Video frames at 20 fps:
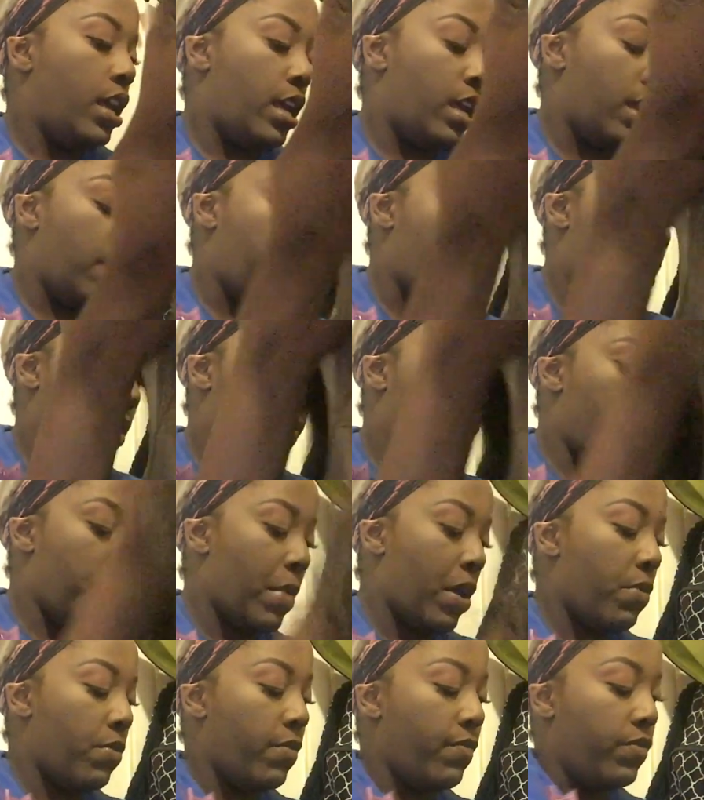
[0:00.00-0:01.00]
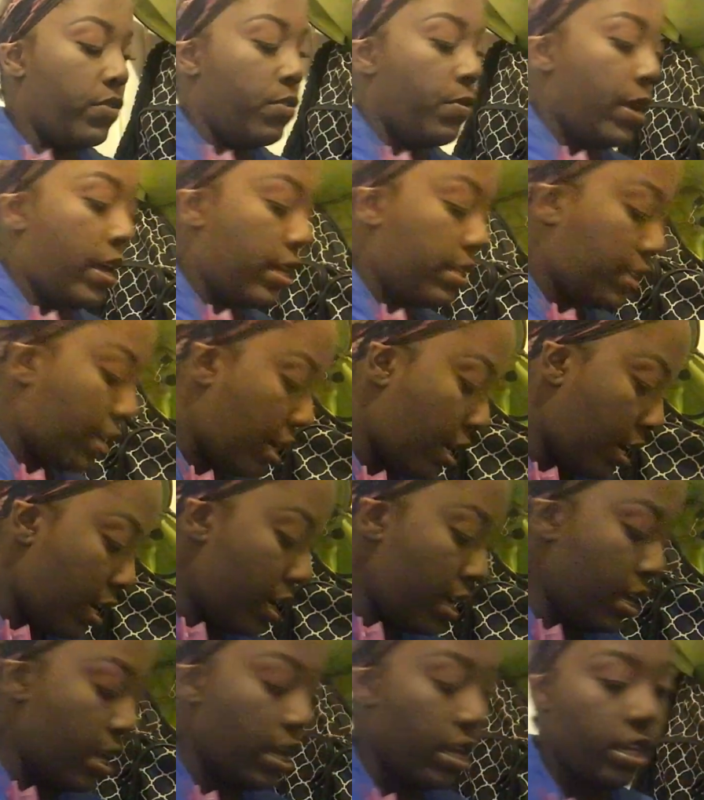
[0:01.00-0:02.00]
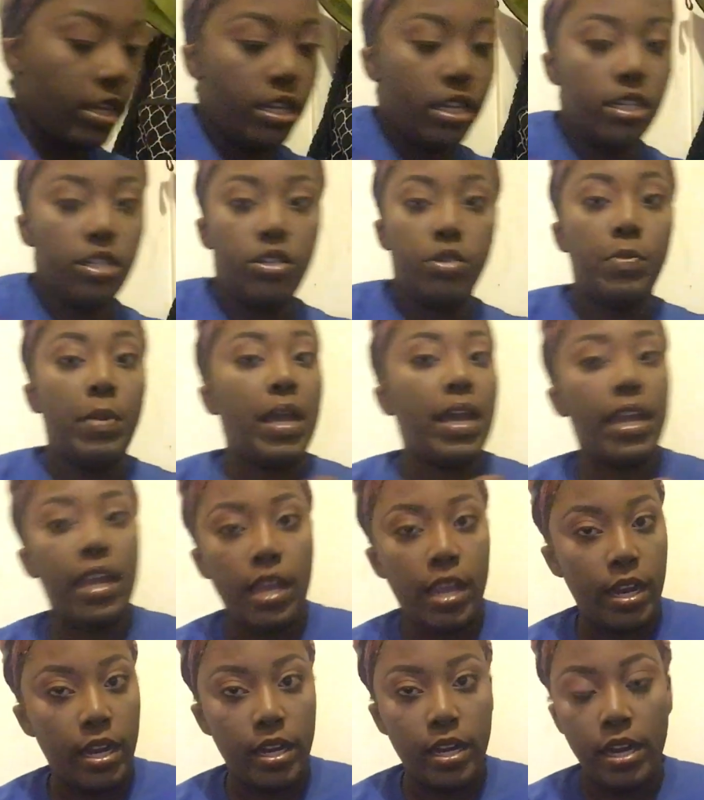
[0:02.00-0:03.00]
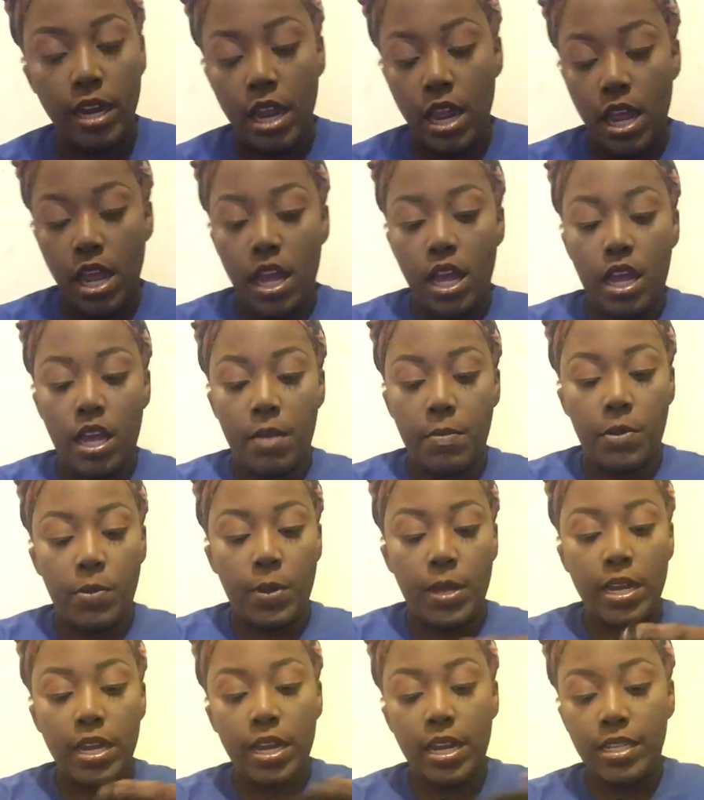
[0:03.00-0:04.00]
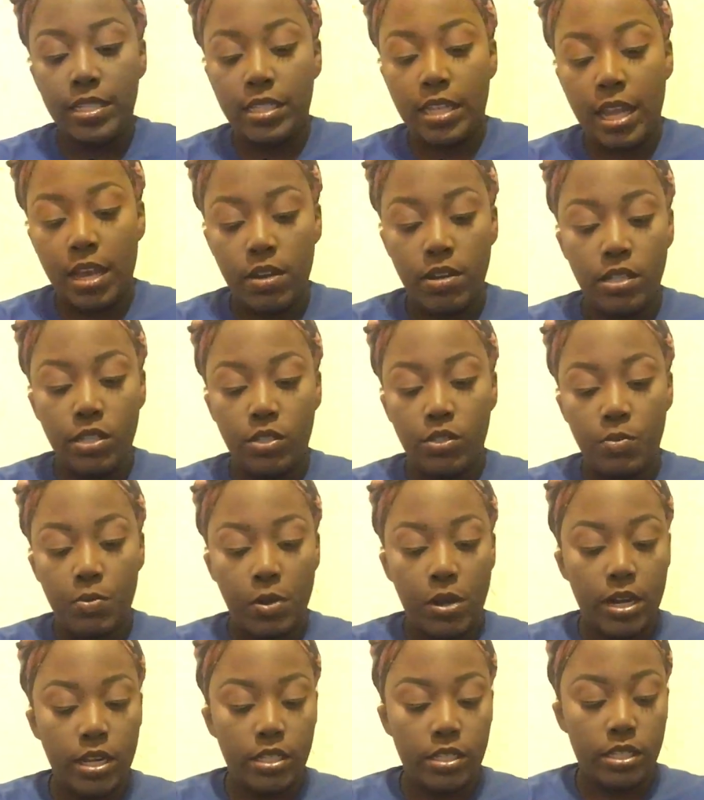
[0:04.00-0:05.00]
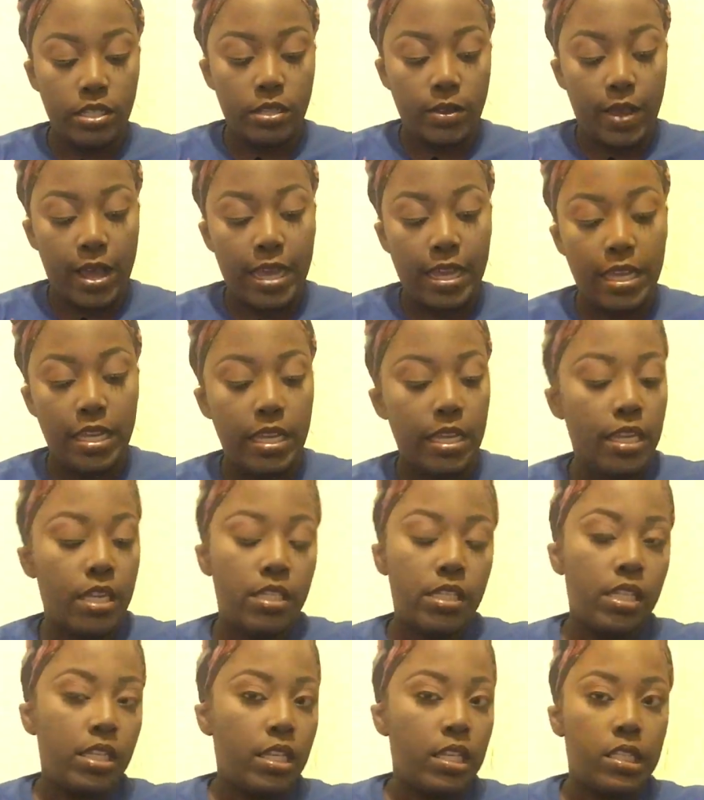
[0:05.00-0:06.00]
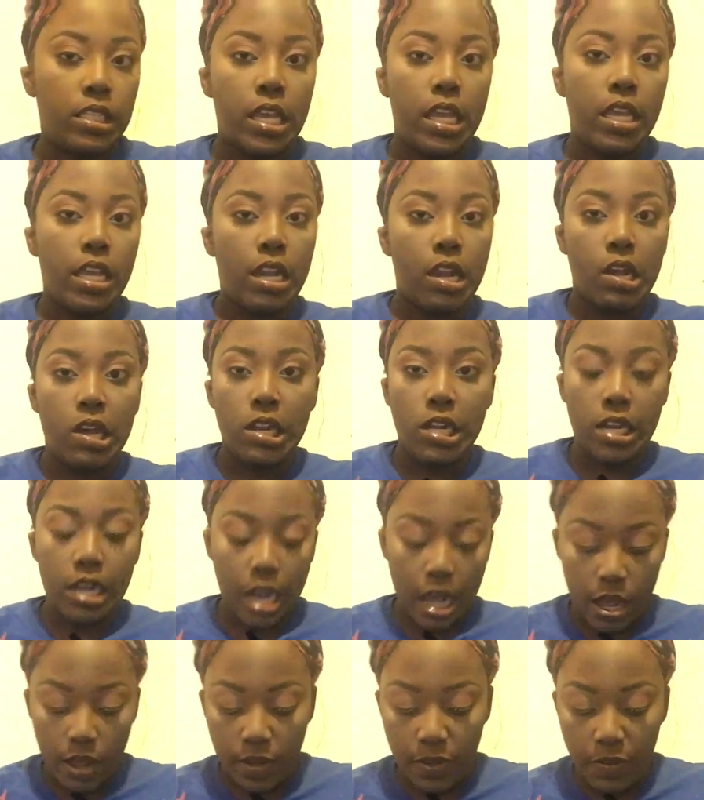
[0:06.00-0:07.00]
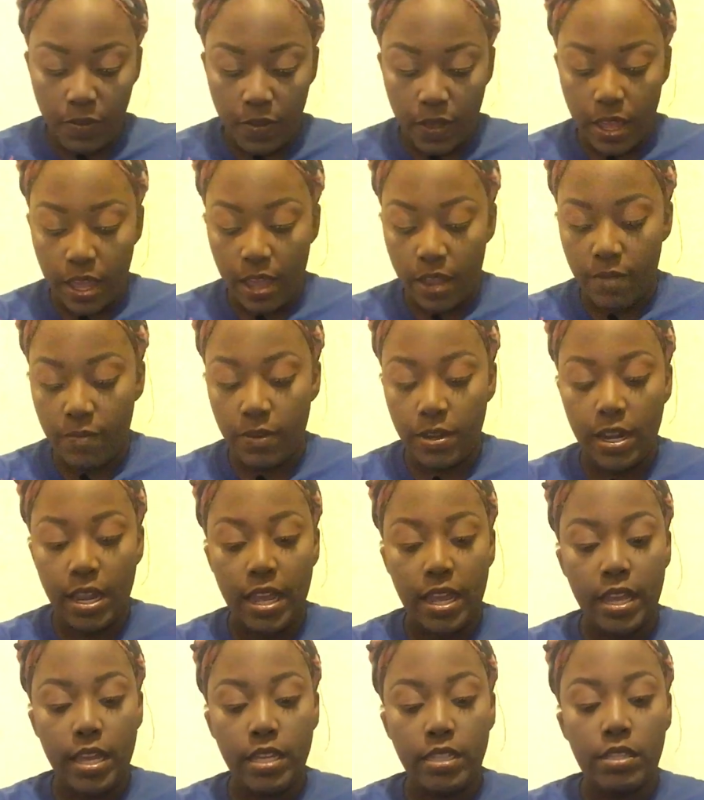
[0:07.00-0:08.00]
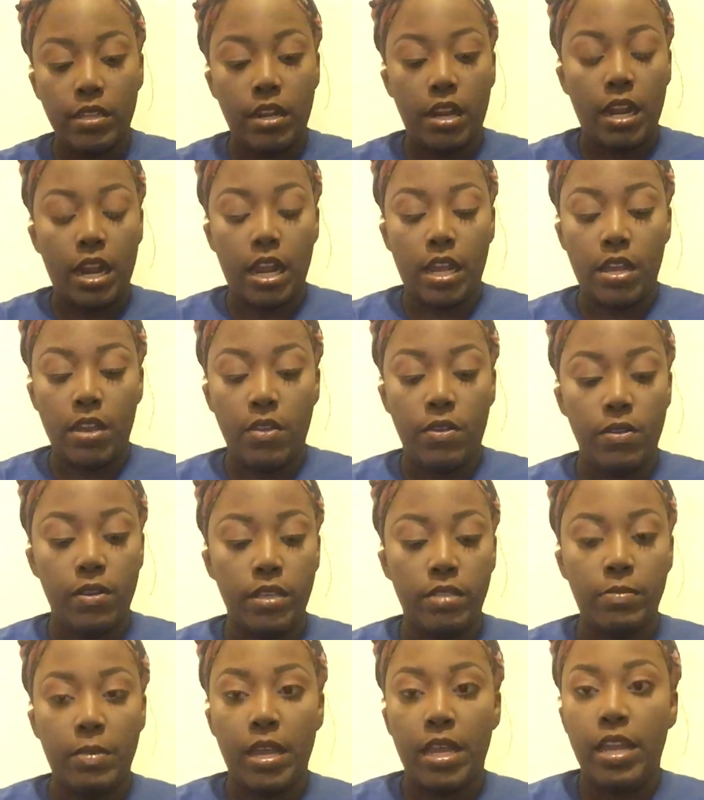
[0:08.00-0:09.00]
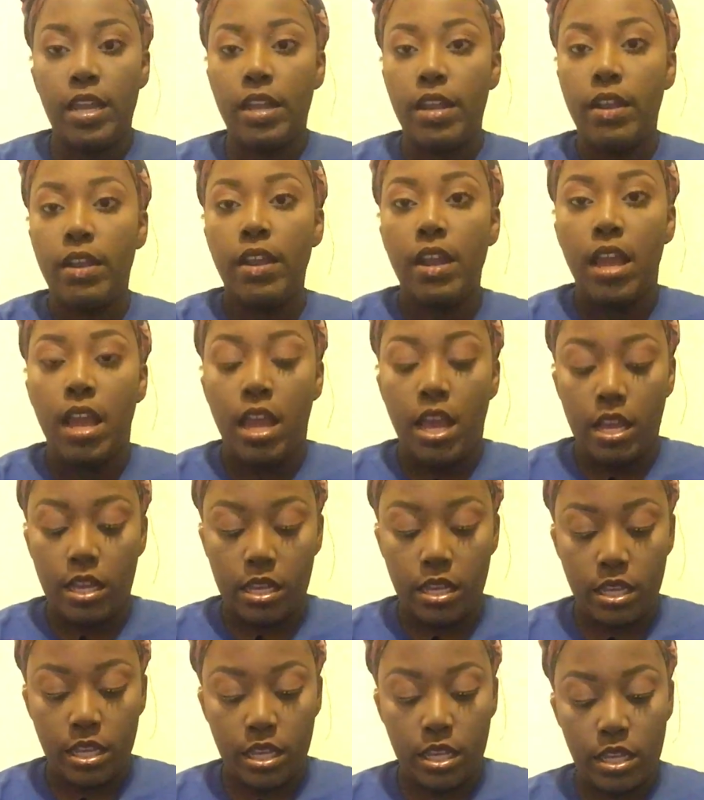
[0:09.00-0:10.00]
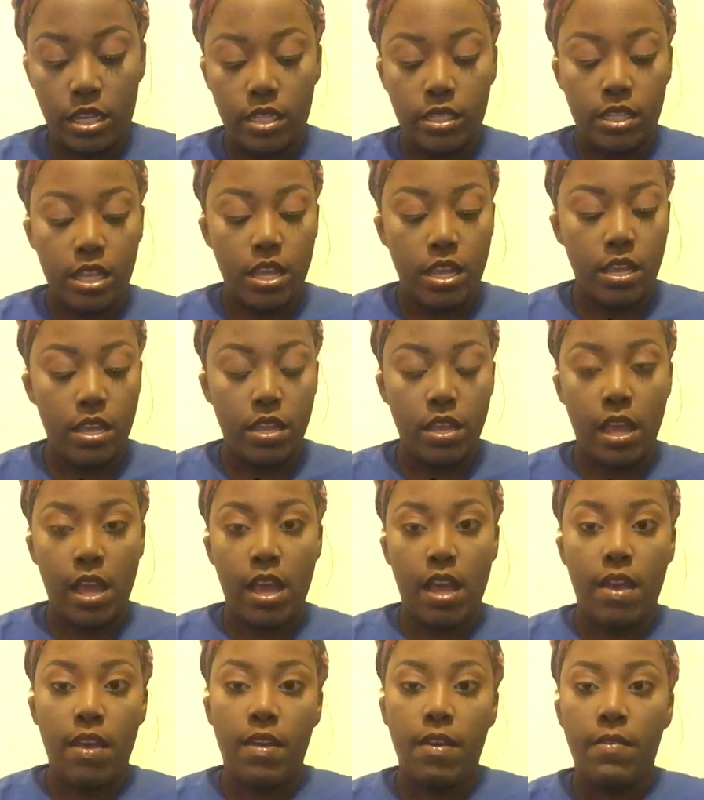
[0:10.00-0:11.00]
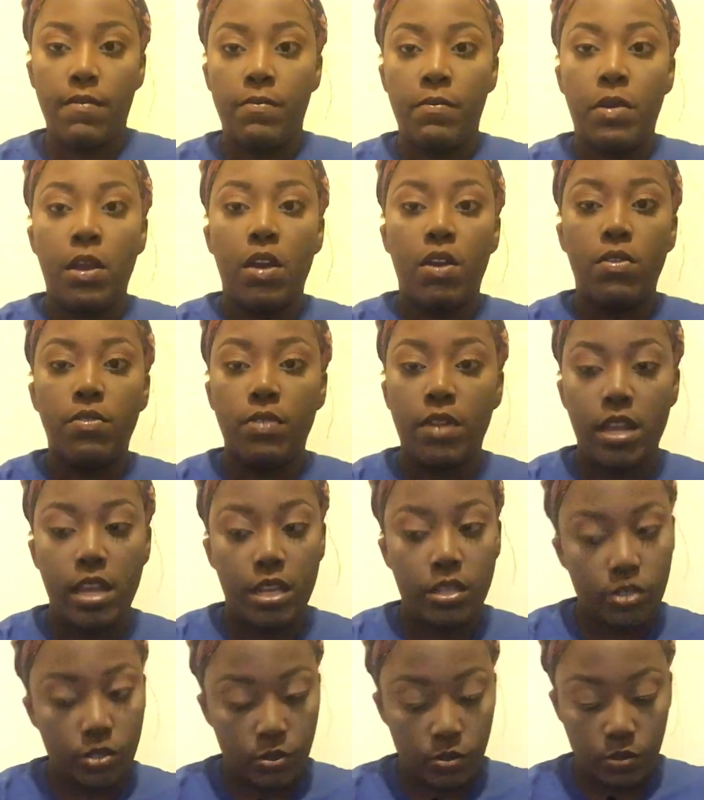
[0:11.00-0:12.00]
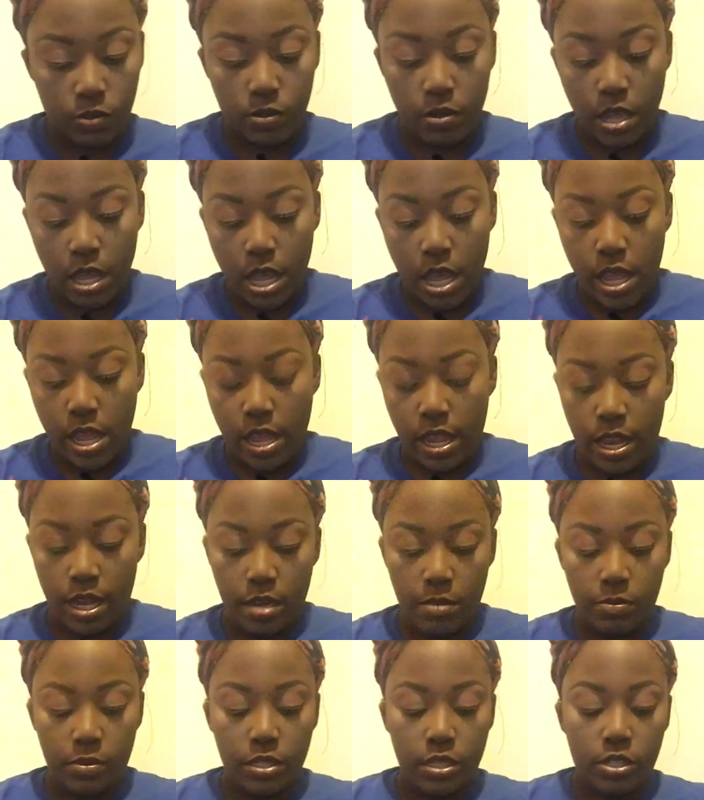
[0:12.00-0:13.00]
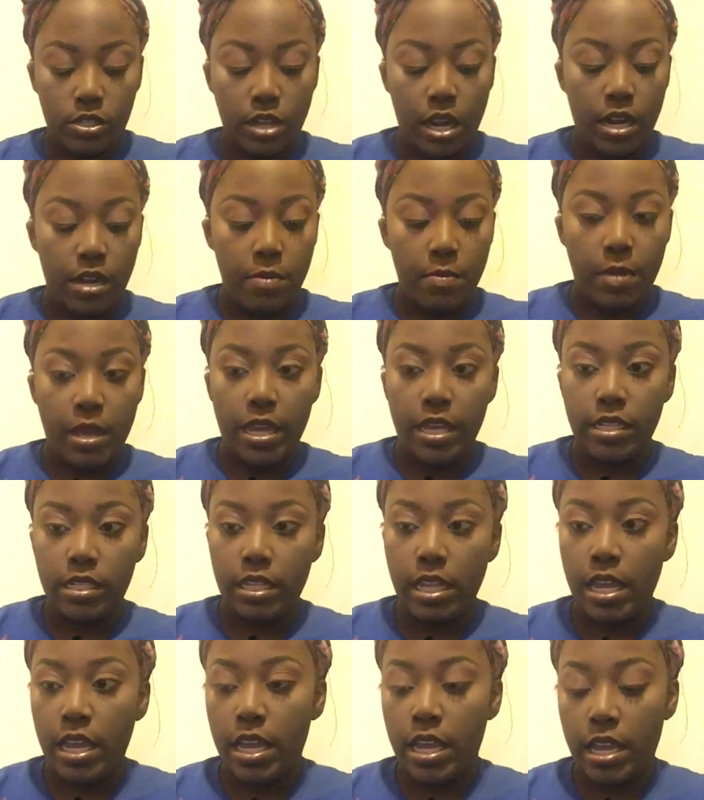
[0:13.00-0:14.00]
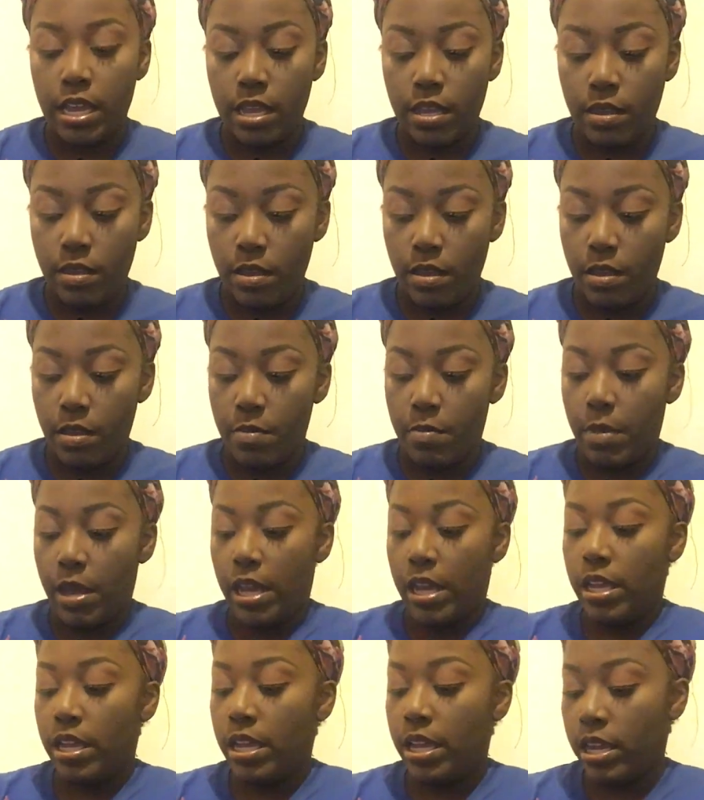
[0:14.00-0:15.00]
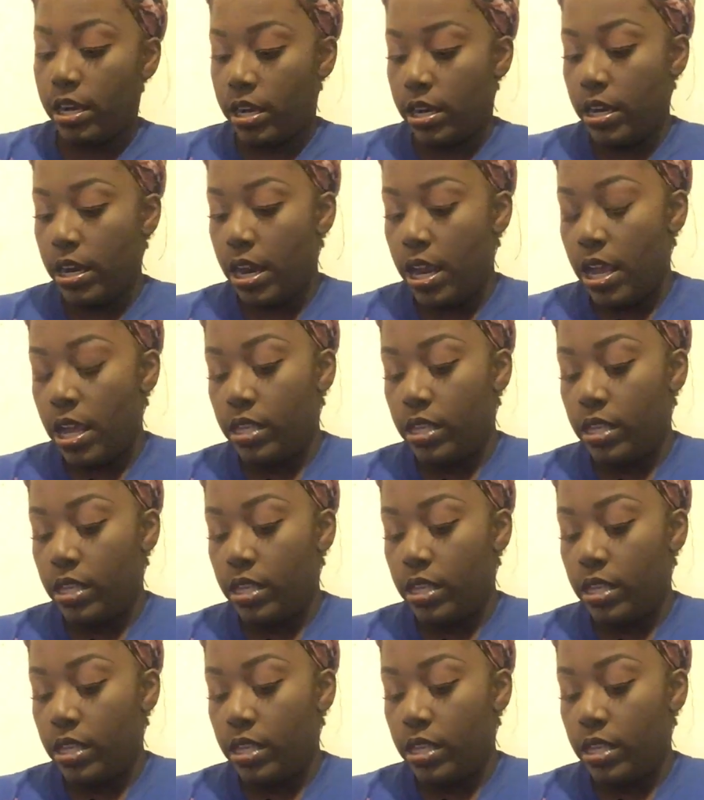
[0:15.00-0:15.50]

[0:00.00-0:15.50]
And I'm going to give you my review as I do my hair. The way that I styled this U part is just so I can easily take it on and off every night so that I can grease my hair. Because I've gone natural and I'm just trying to maintain my hair.